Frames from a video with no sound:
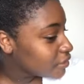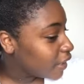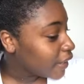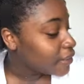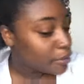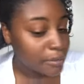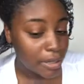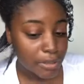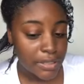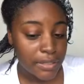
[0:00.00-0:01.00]
I don't
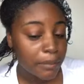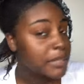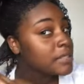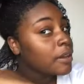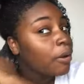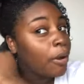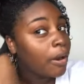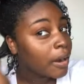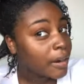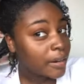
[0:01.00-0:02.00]
know. This is going to be so
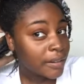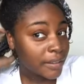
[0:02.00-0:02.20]
hard.